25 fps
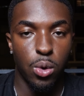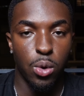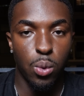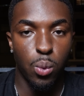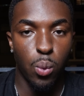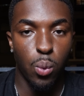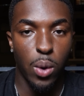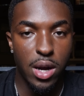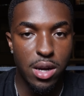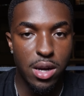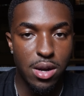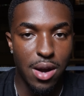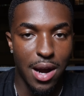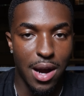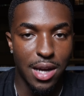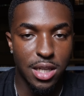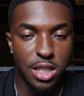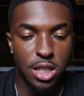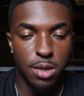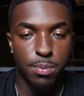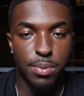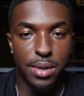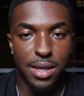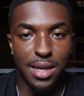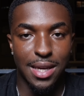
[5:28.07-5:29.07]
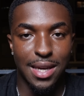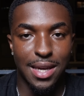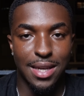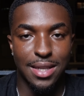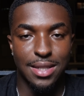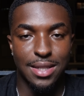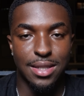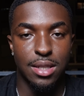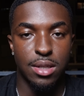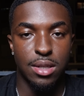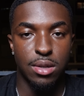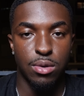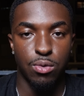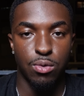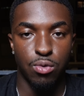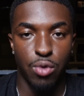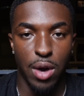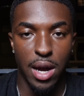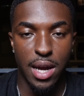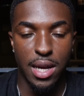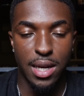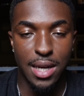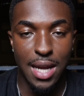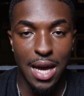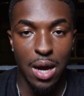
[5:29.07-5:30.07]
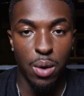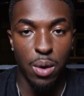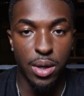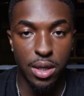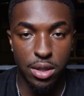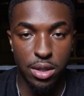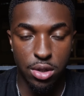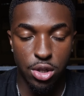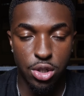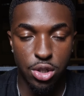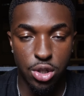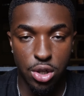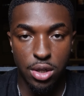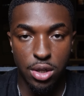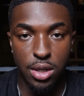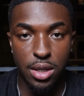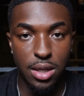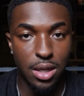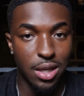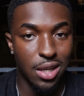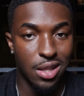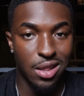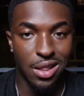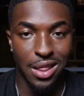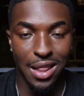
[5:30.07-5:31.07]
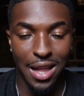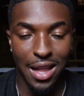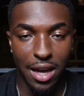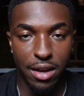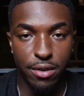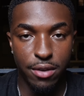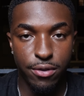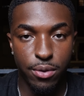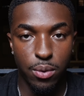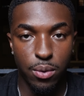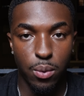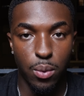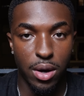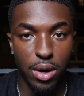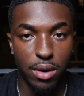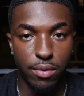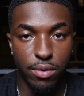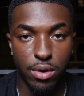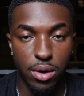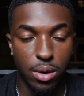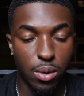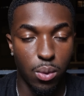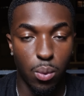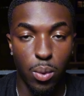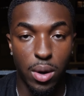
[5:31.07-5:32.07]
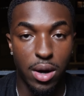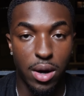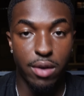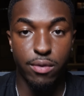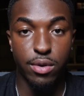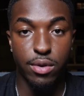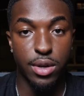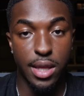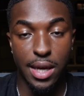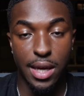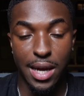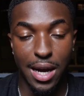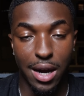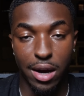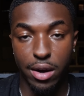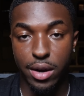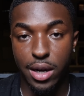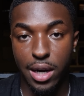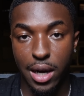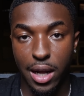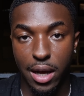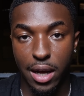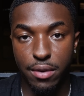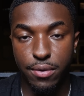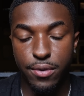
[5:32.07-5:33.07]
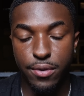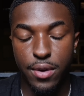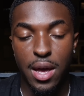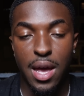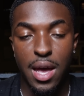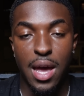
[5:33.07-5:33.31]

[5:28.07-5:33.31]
where your ICP is right now in their journey in life, wherever they are in life.